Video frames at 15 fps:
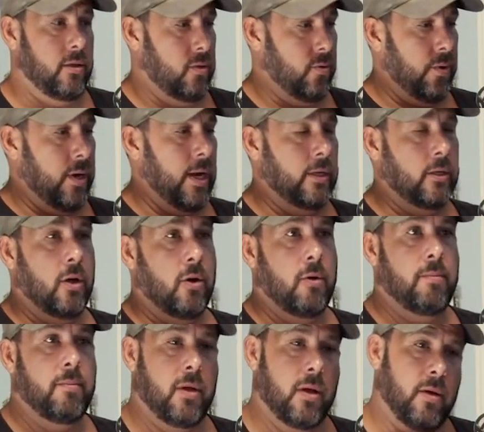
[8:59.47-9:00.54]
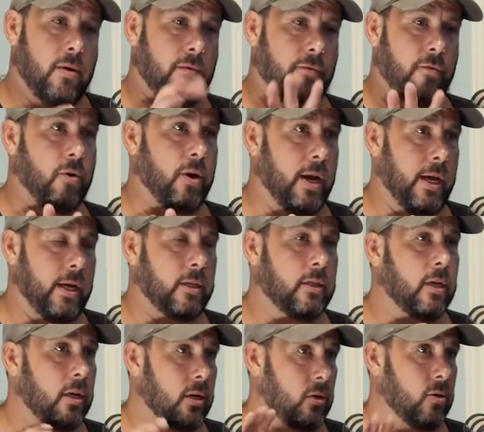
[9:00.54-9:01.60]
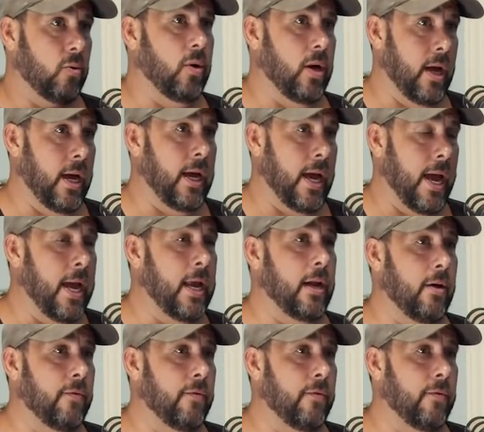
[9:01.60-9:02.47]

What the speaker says: 3 days home, 4 days, 8